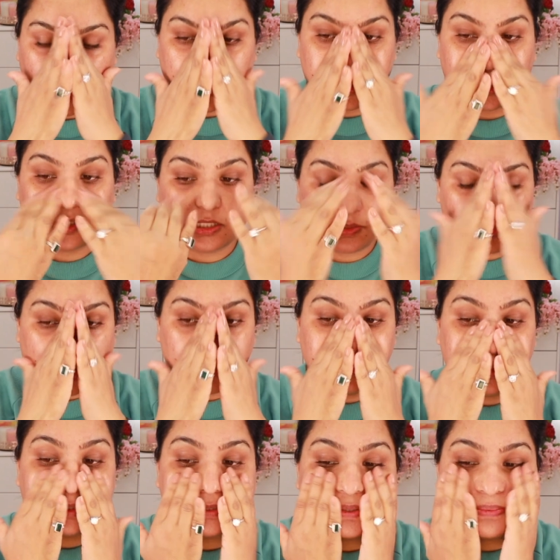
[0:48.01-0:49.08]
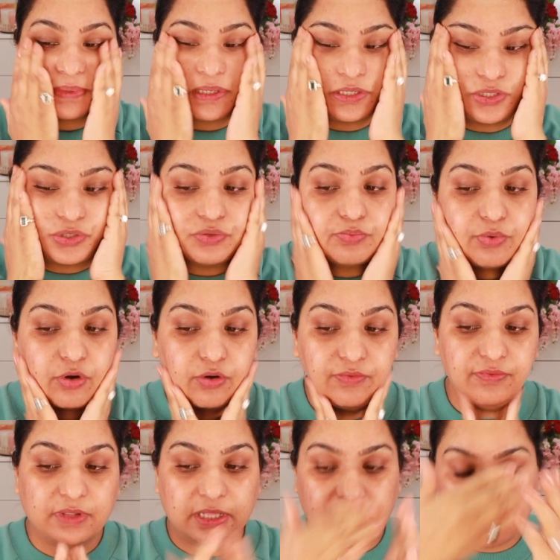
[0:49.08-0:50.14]
Now this primer doesn't really do pore
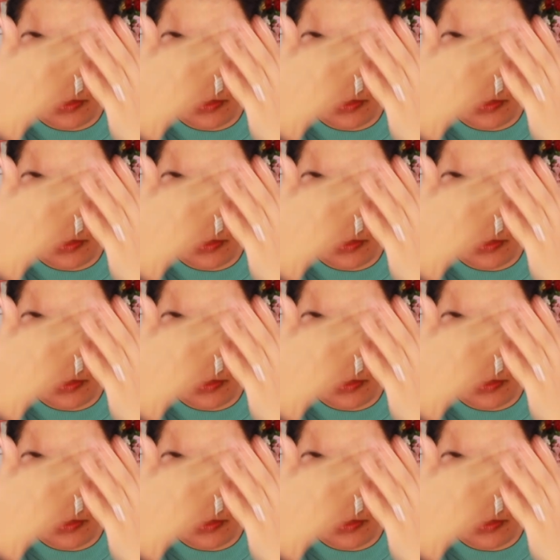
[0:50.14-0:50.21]
filling,